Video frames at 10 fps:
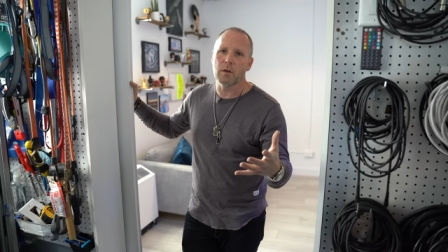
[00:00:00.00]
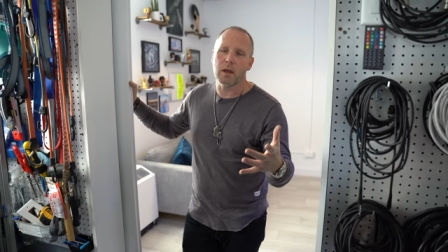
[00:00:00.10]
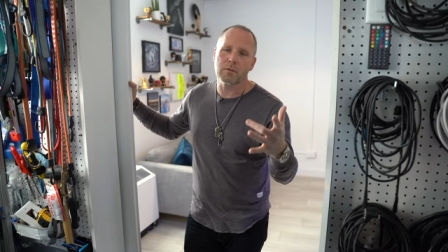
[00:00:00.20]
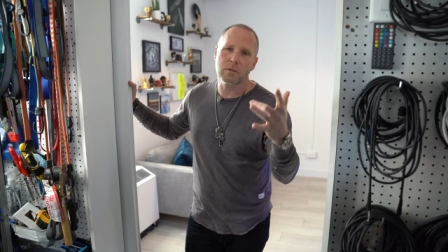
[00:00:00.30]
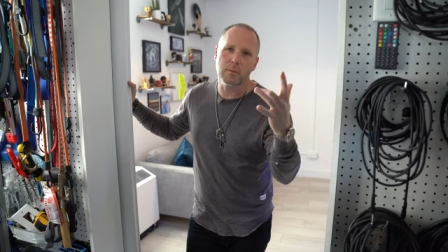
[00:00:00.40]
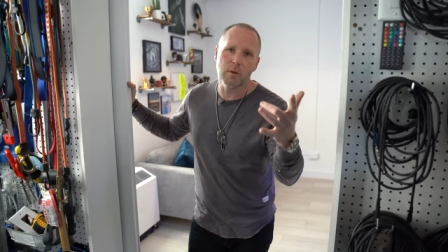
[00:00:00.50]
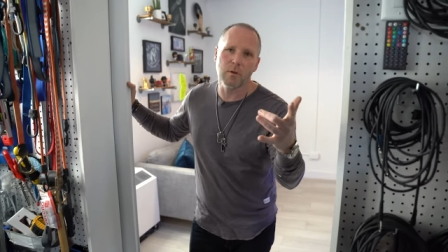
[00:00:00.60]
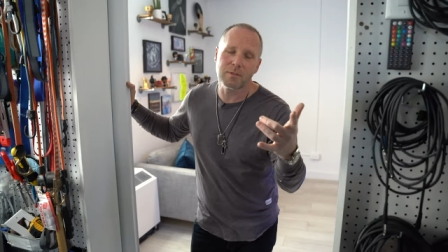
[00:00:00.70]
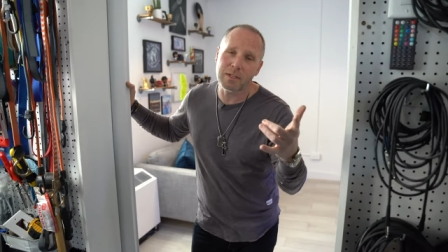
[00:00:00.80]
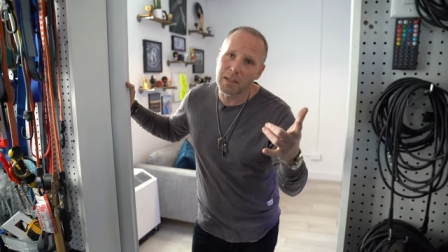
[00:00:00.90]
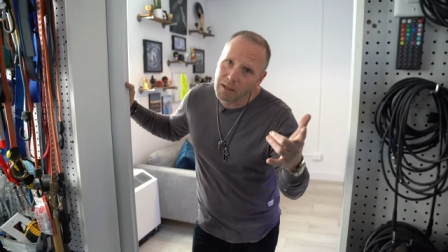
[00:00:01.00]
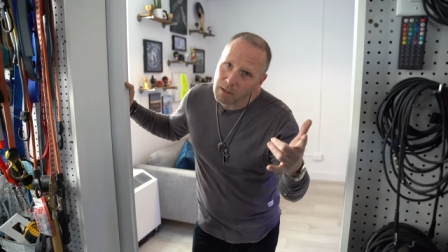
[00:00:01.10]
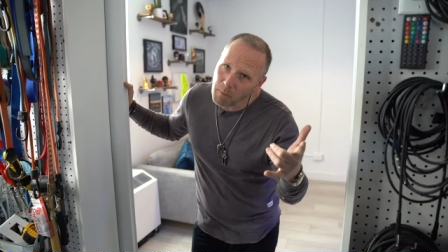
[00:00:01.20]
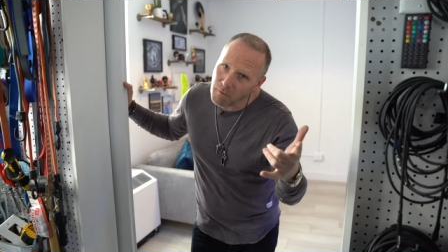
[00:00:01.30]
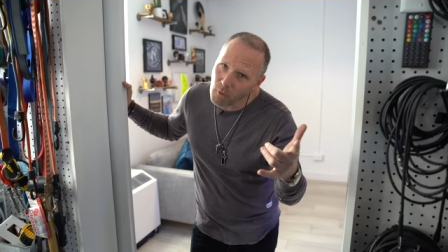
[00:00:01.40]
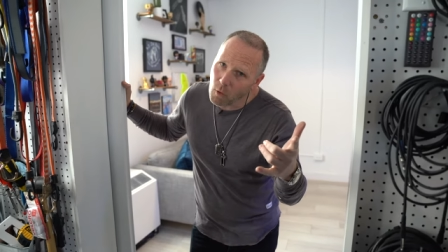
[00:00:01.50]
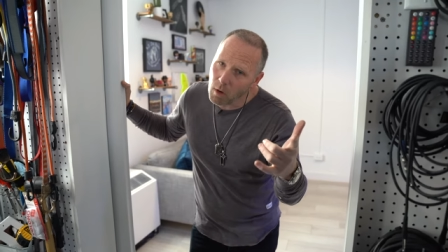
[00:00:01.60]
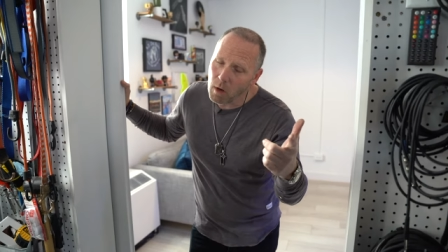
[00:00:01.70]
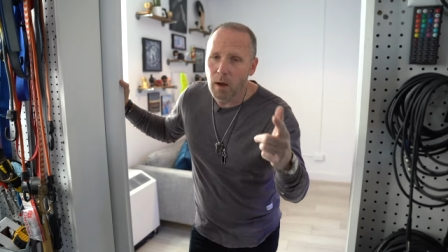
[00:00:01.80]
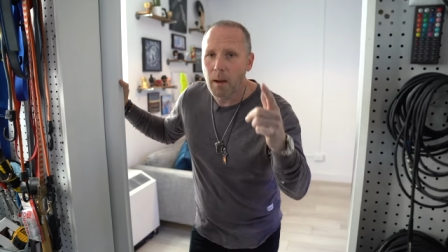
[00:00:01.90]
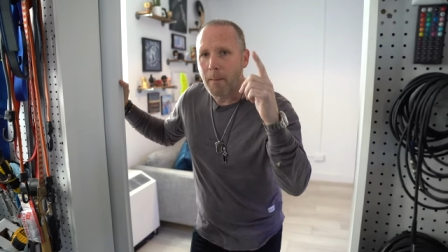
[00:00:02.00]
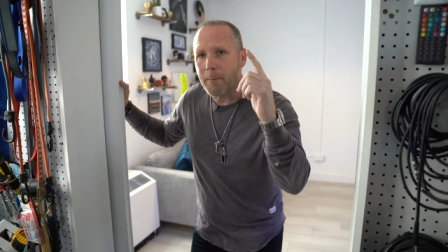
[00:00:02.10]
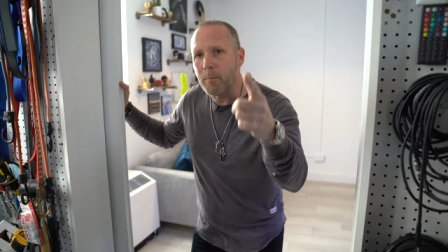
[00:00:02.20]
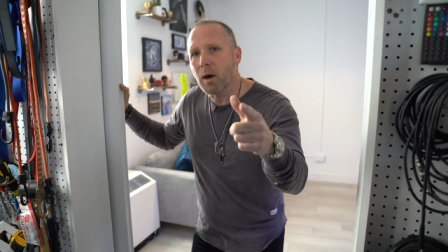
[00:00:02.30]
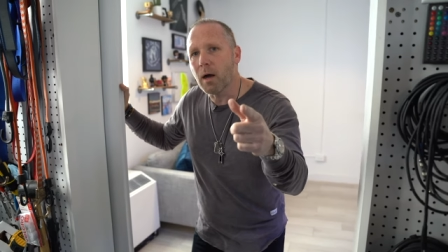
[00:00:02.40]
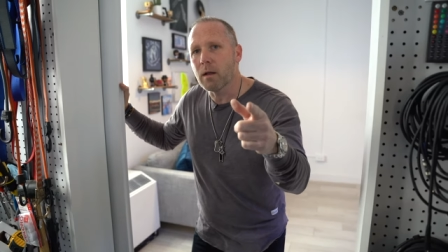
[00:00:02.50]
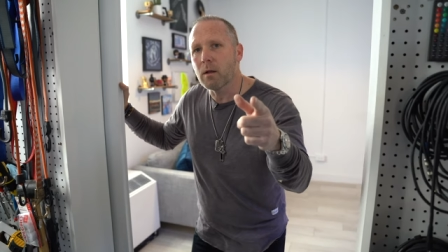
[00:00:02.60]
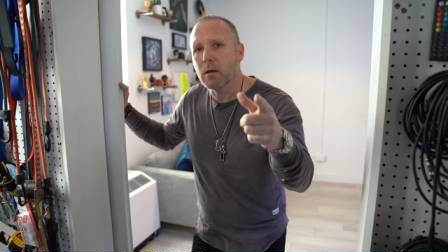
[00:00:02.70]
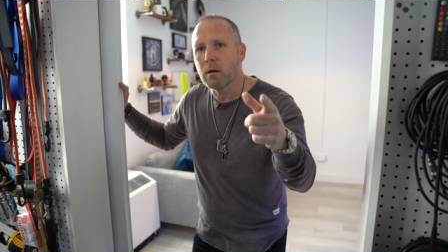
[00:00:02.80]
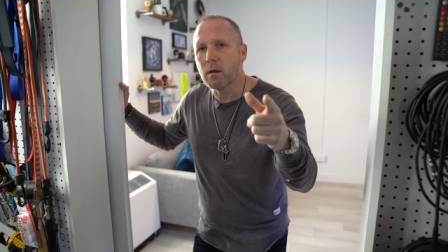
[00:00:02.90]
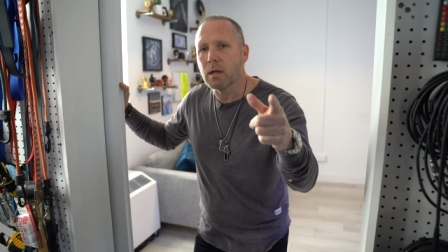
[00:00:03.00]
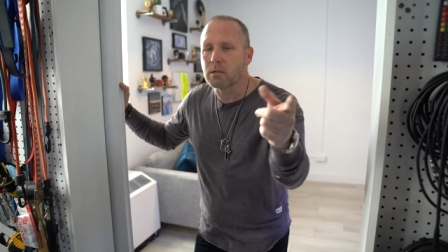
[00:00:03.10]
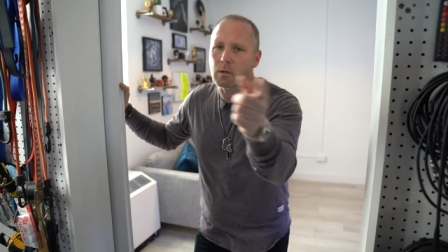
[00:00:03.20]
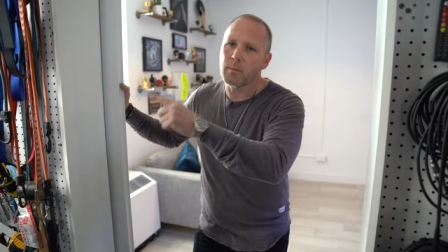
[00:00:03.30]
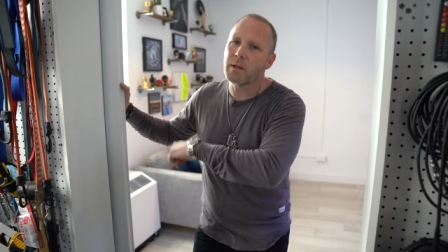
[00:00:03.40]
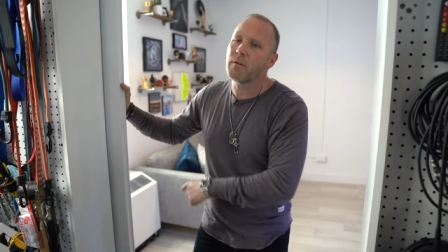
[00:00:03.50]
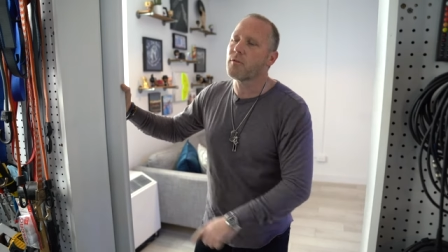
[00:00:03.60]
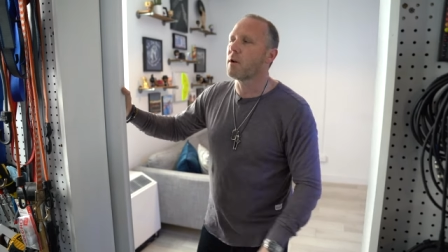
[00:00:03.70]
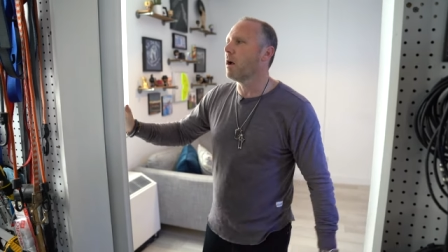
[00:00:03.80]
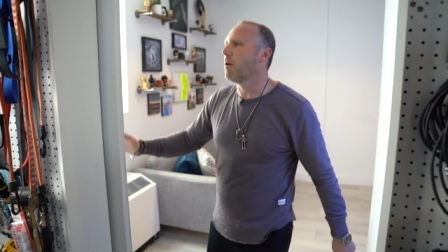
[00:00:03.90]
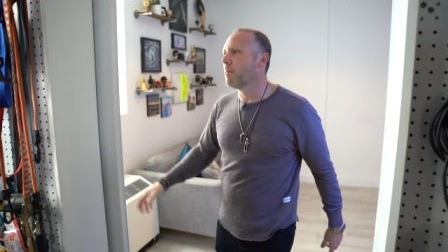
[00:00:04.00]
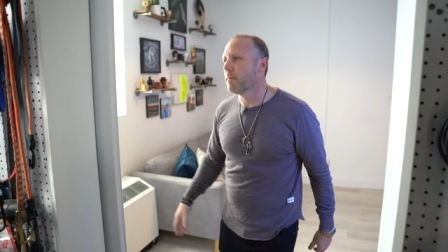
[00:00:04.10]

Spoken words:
Now, some of you have seen this before, but it's a little bit different now.